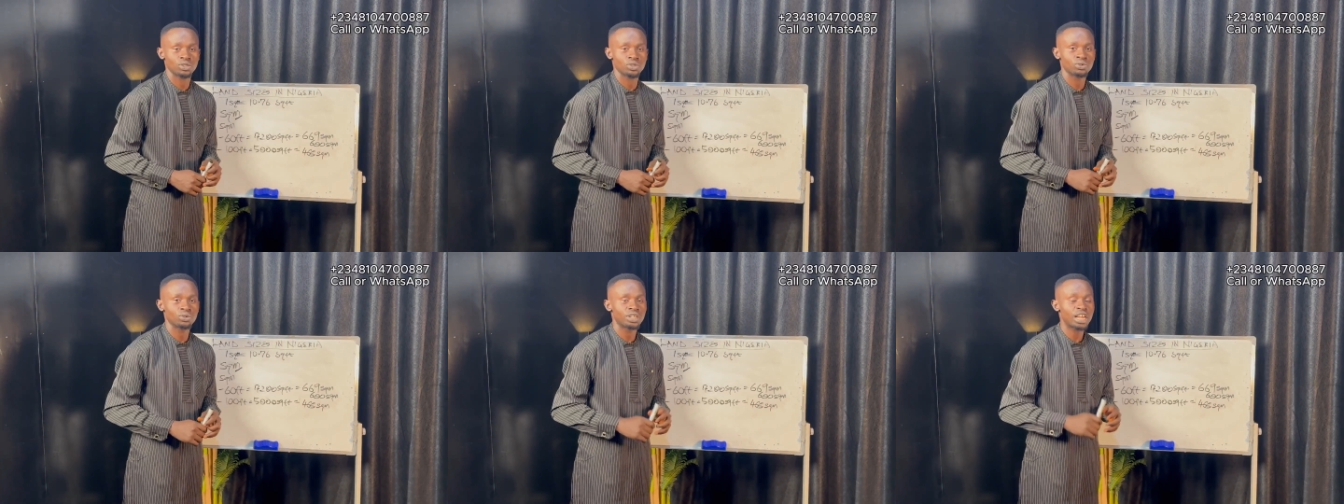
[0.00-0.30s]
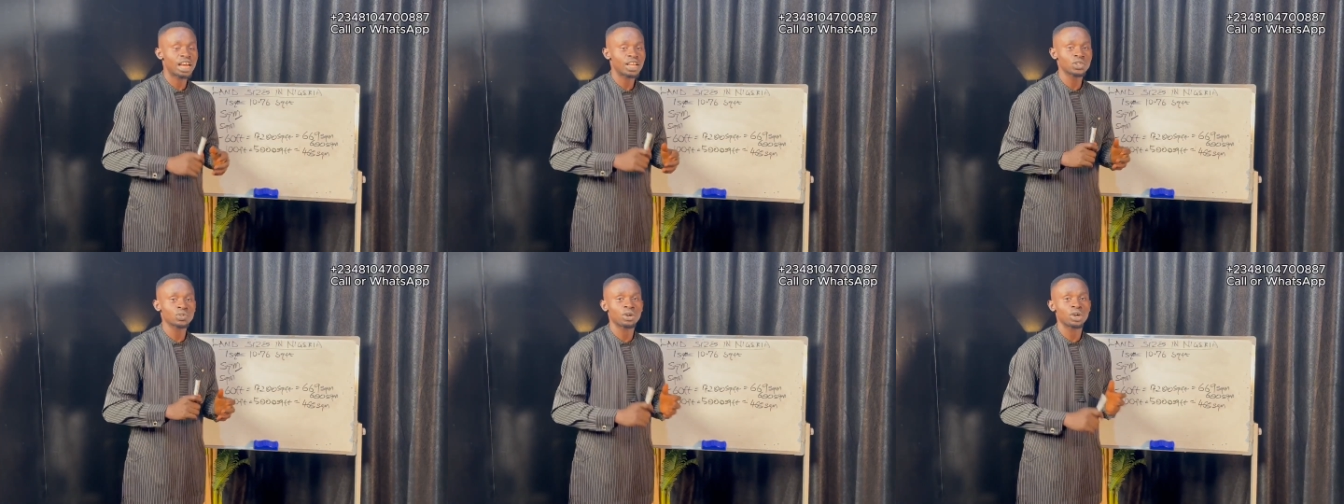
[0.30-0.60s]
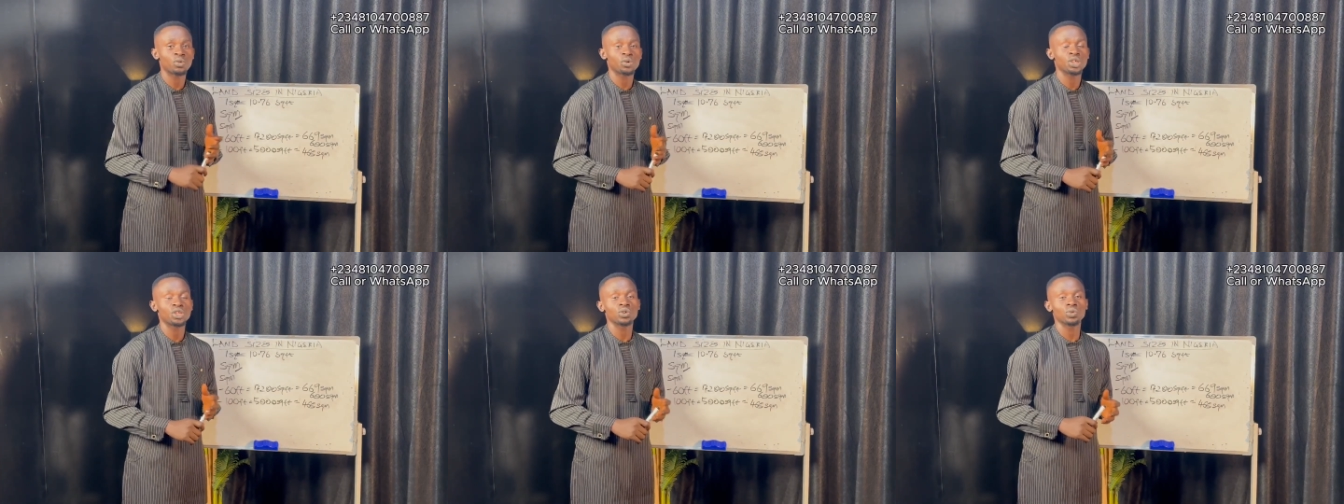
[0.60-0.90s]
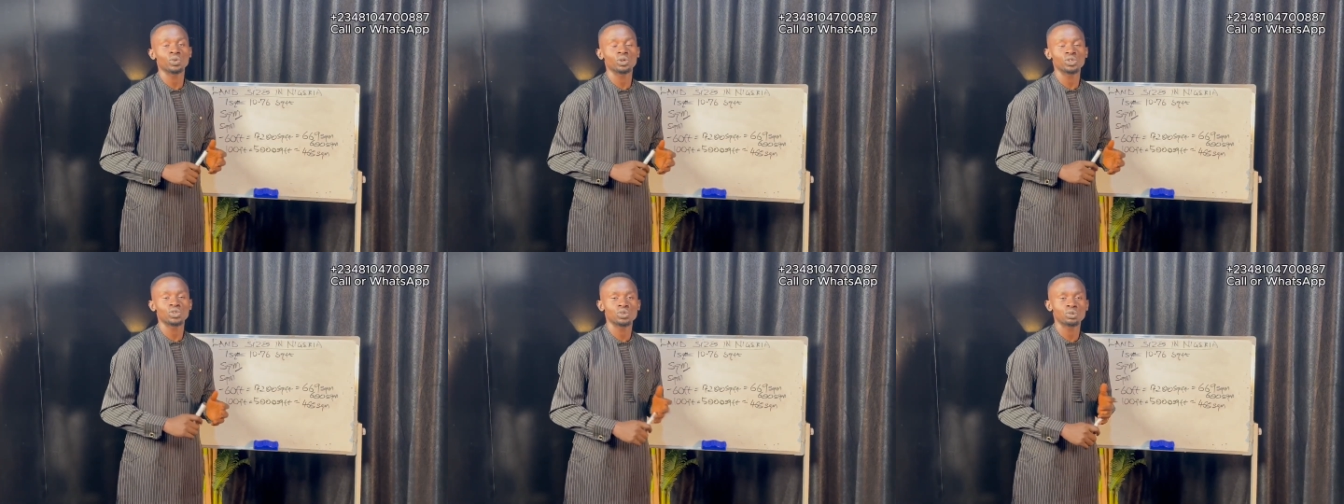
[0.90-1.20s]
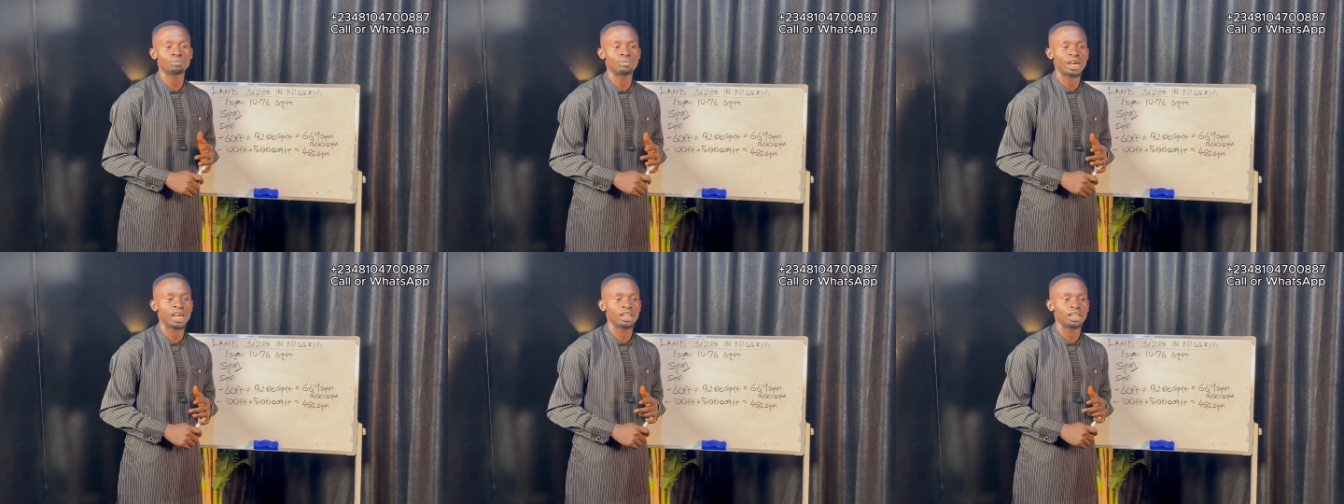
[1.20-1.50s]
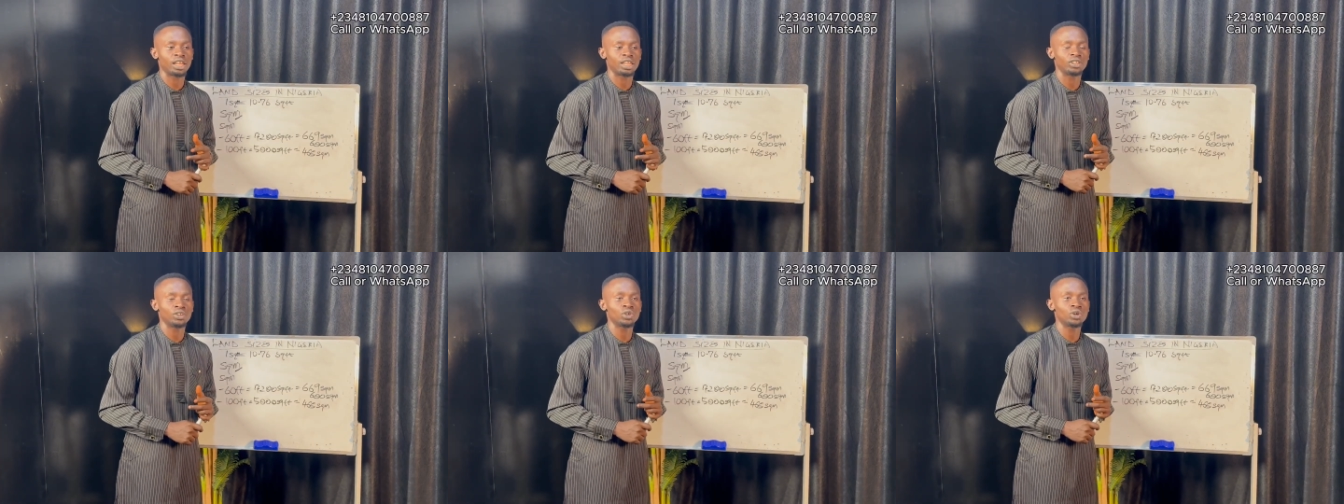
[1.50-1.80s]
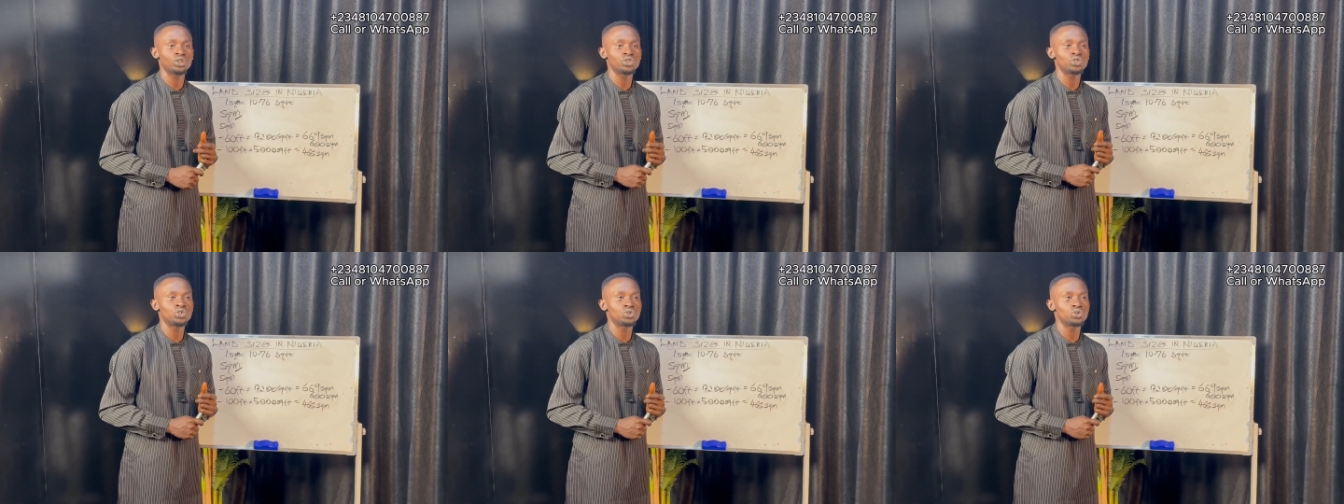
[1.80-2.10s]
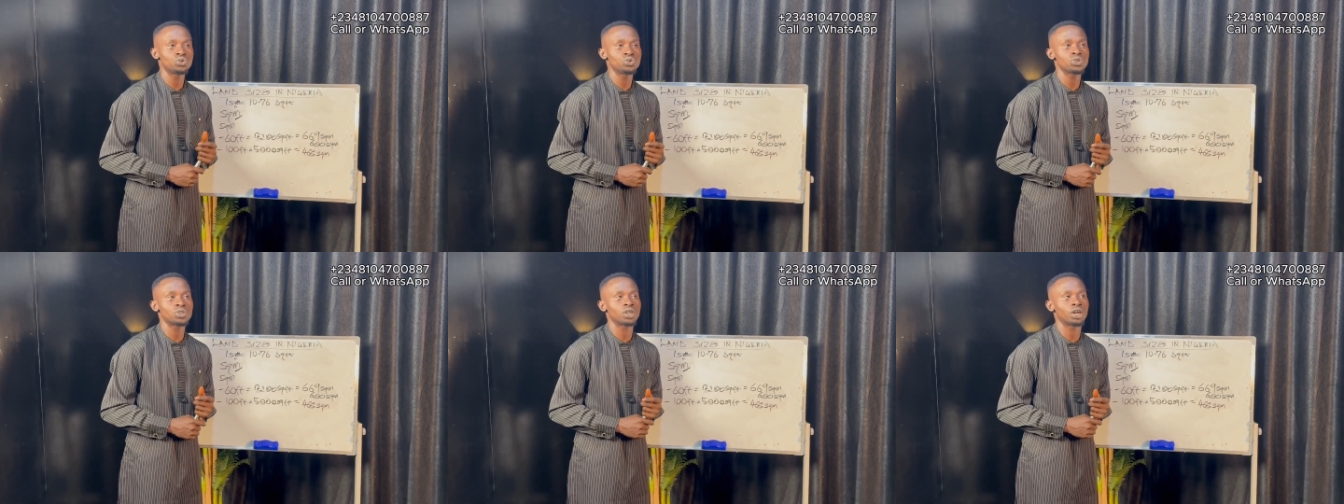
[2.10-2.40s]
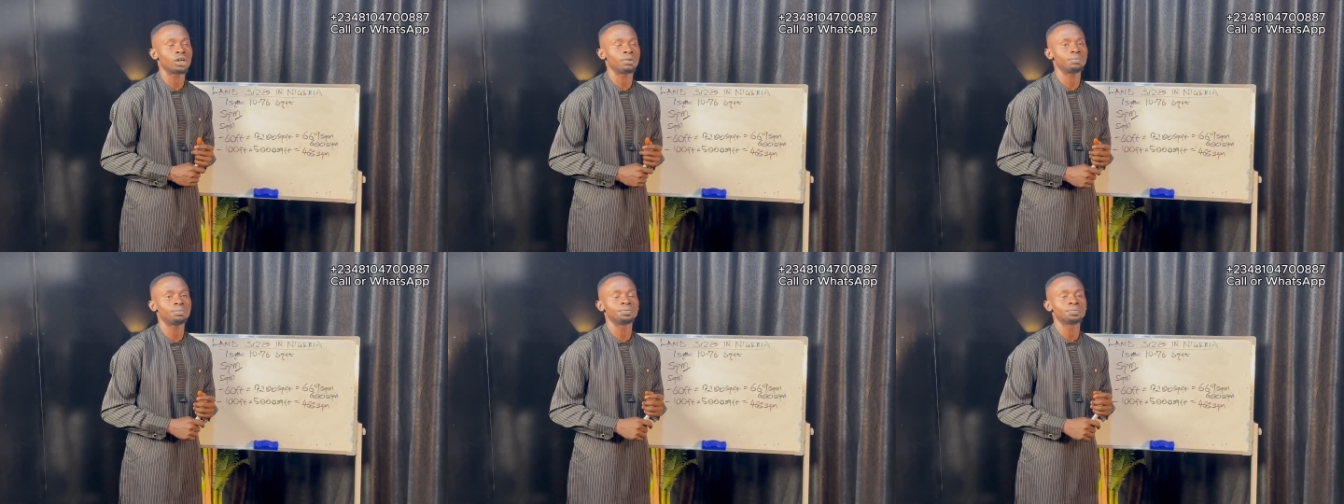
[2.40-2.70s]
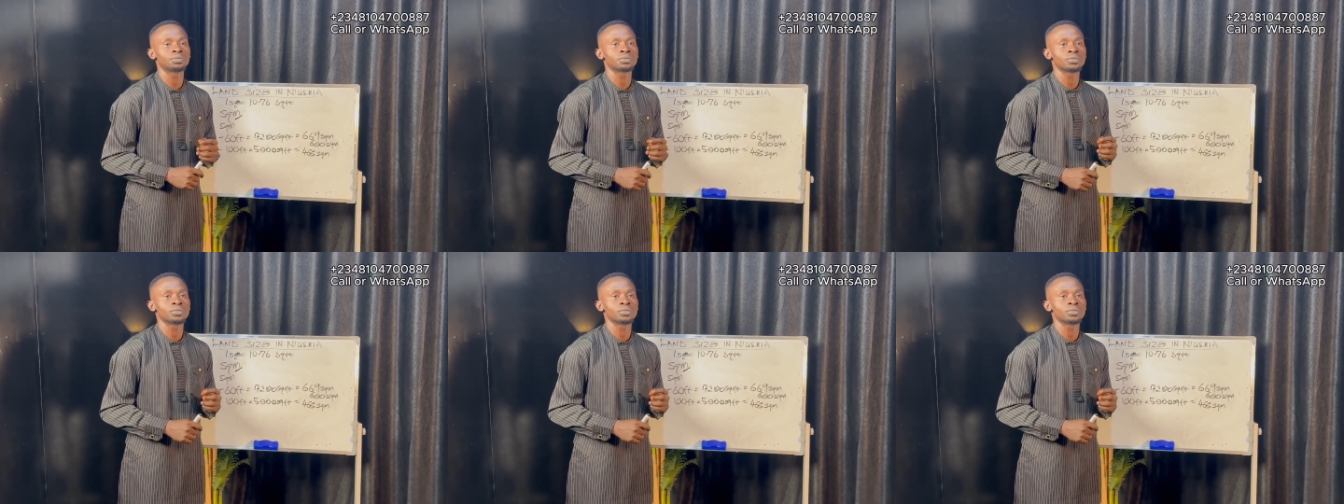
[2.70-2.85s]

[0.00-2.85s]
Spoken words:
So that's why when you want to buy land, don't use a